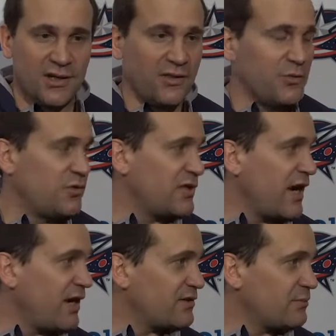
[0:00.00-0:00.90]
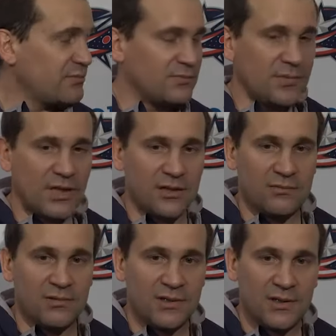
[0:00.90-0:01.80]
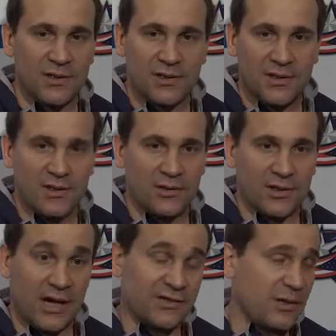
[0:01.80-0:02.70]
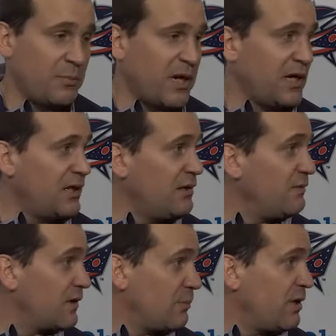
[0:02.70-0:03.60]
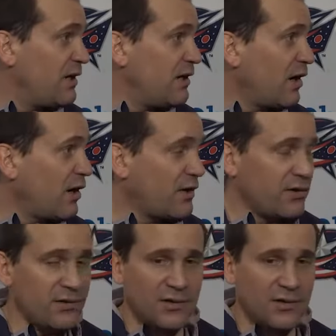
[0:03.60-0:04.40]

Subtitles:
enthusiasm, and you know, guys competed hard.